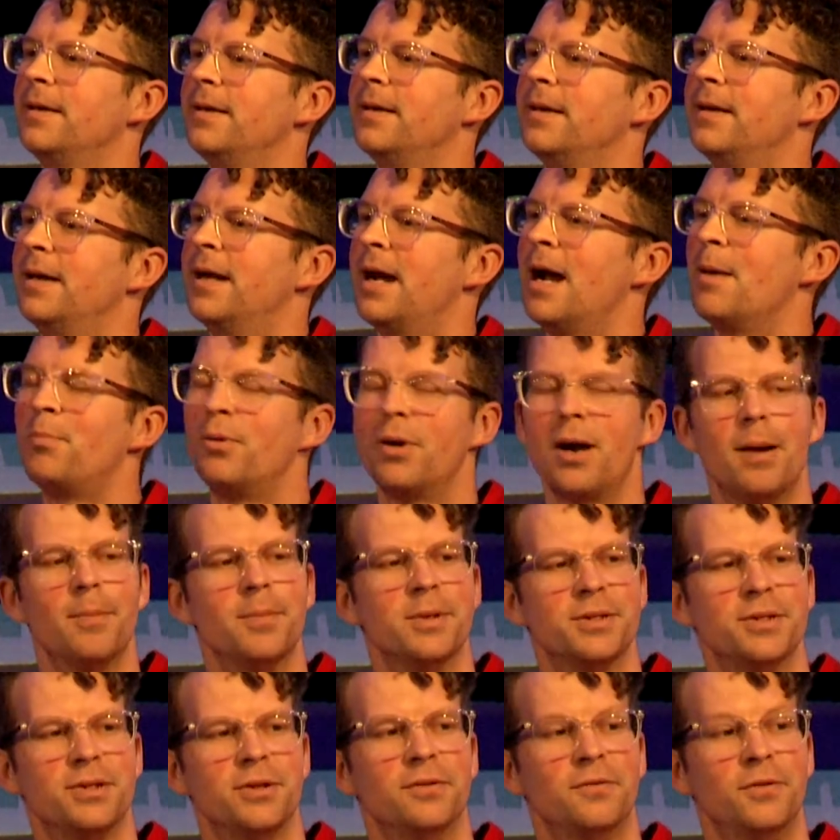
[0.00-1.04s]
And I
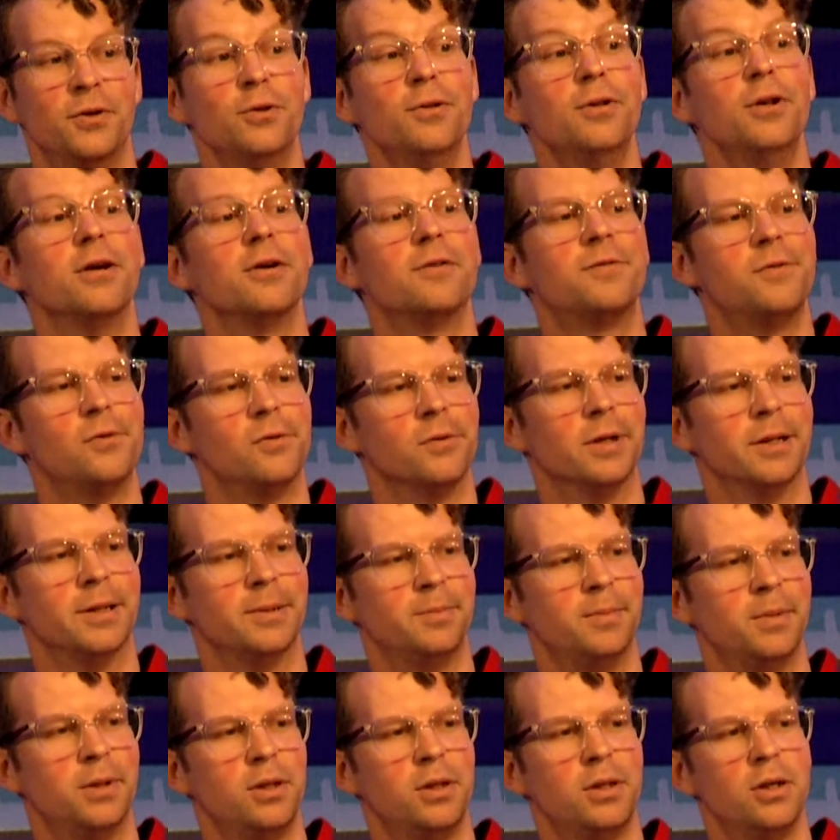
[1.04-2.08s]
promise you, if you look for Him
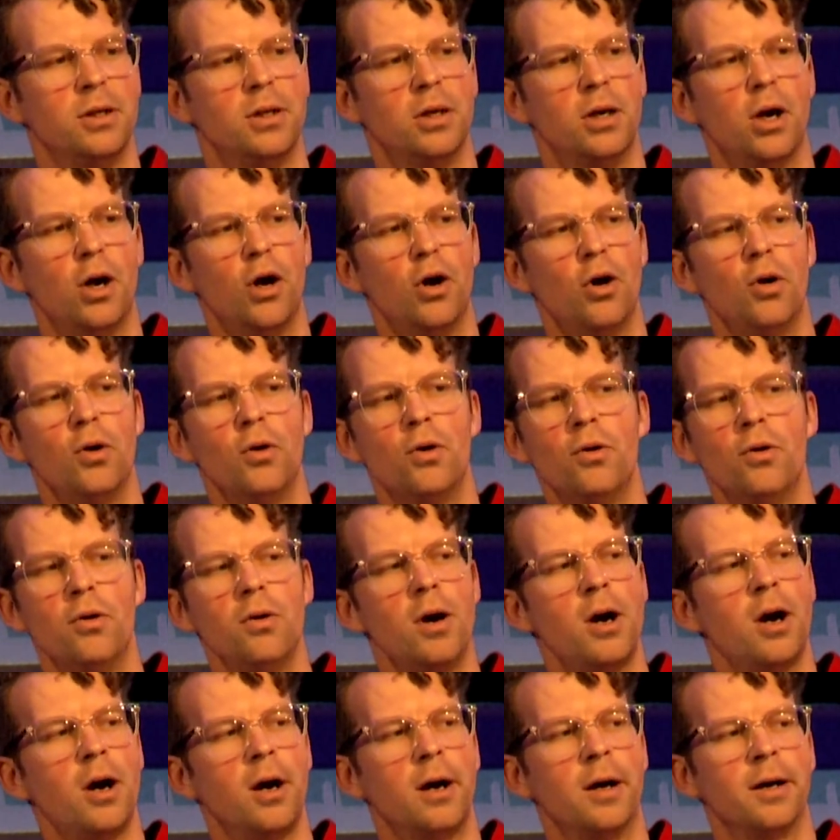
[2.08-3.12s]

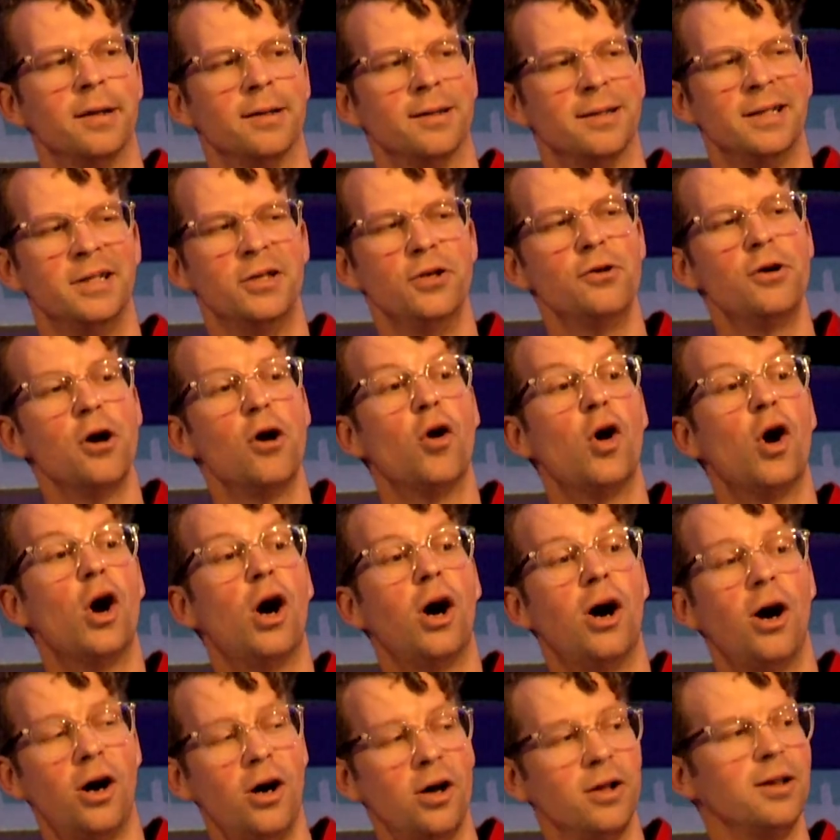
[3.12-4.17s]
wholeheartedly, you go
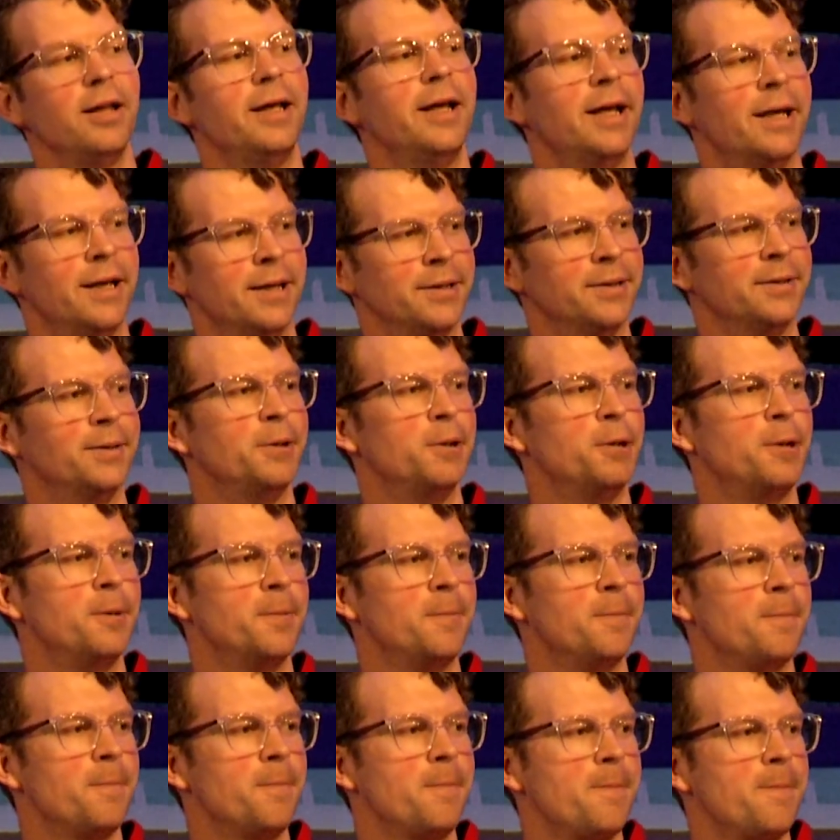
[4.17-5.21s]
all in,
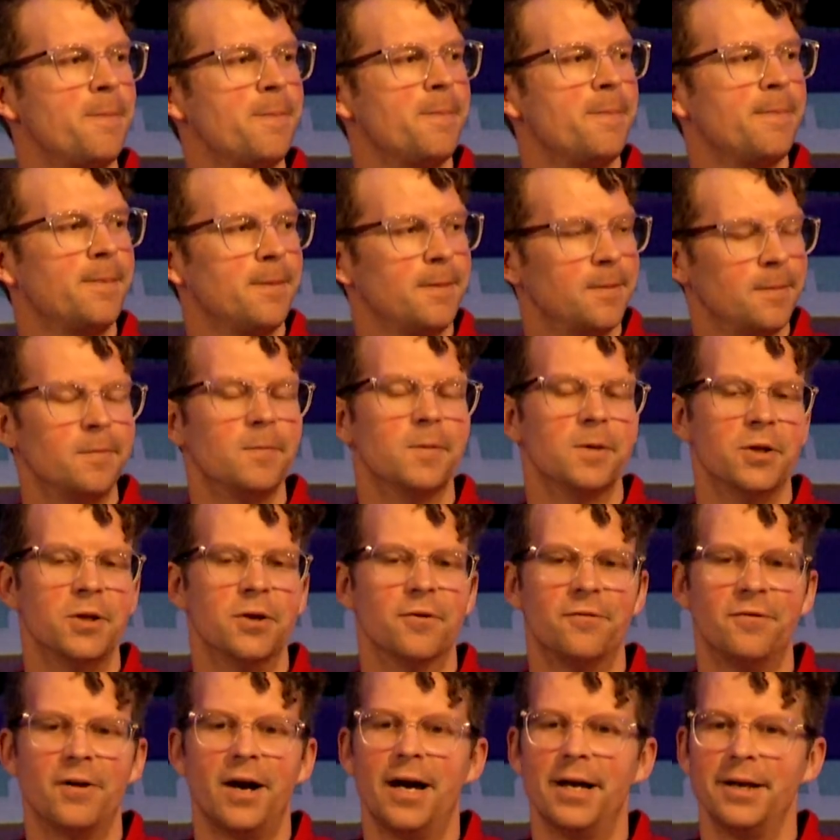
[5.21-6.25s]
you'll
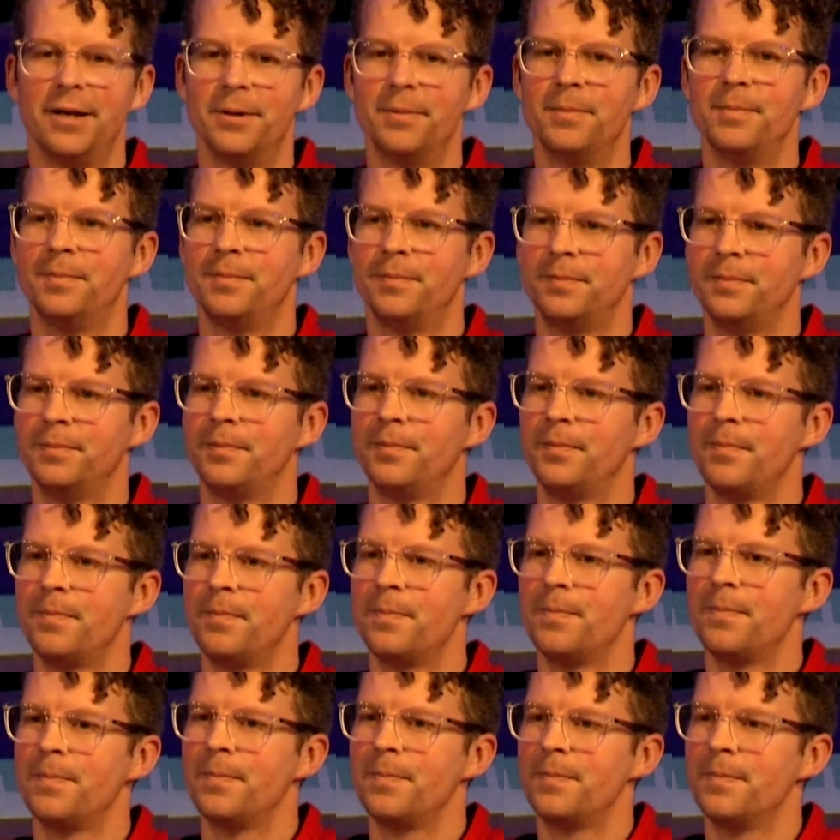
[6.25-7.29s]
find
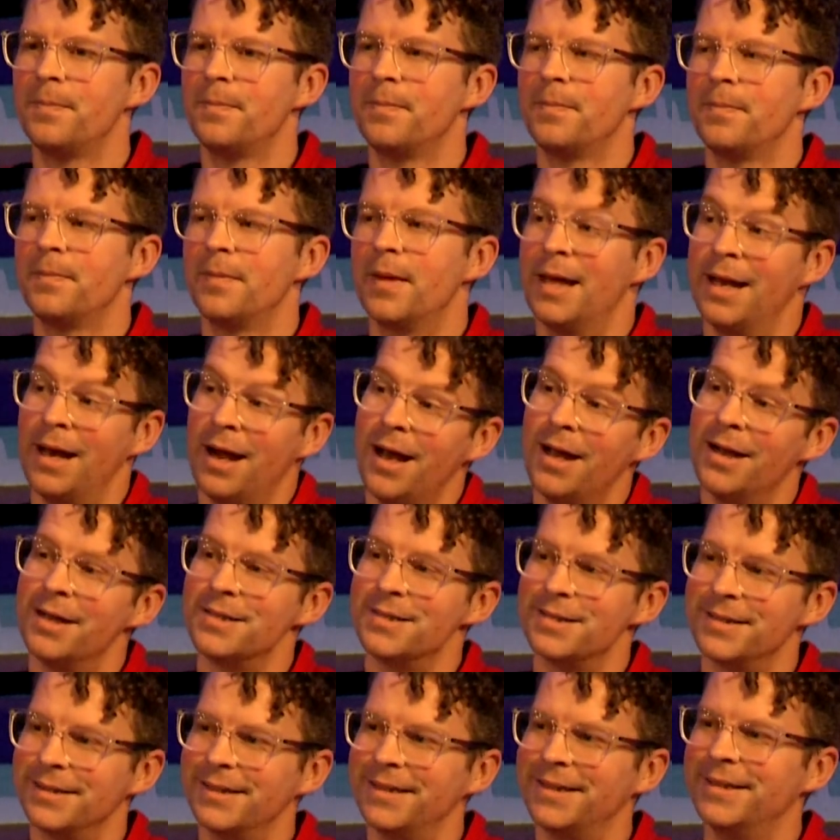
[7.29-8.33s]
Him. And
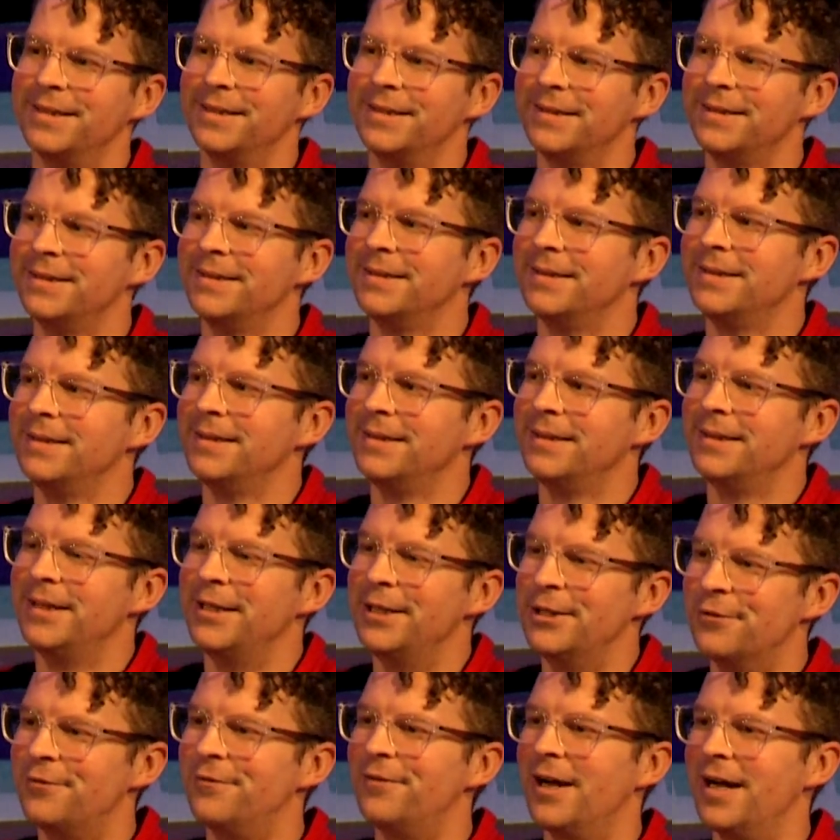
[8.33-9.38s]
honestly,
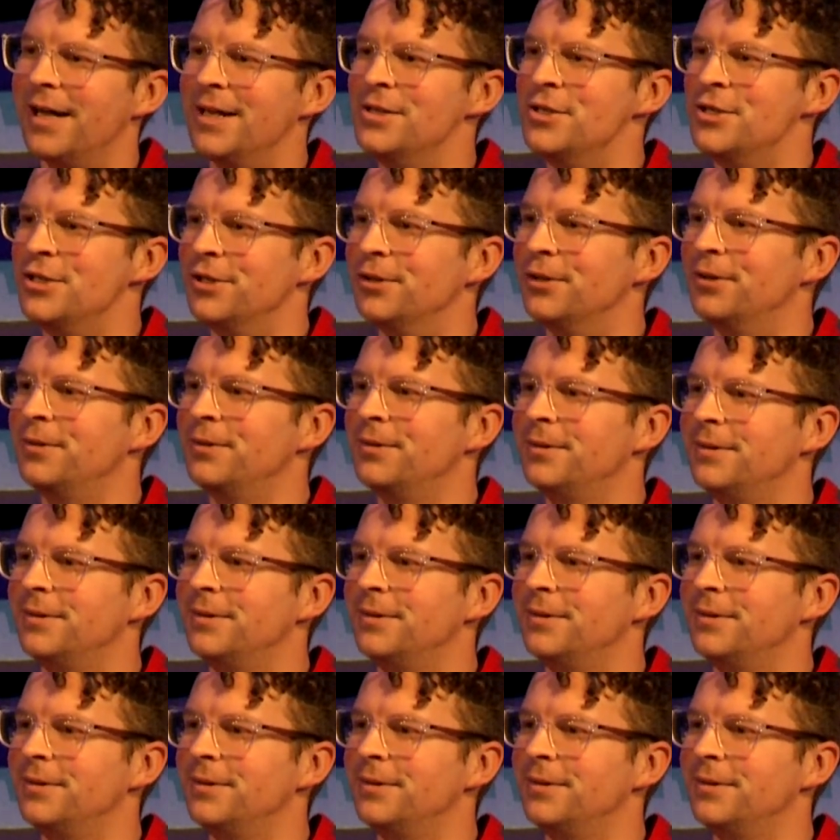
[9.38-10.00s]
He'll find you.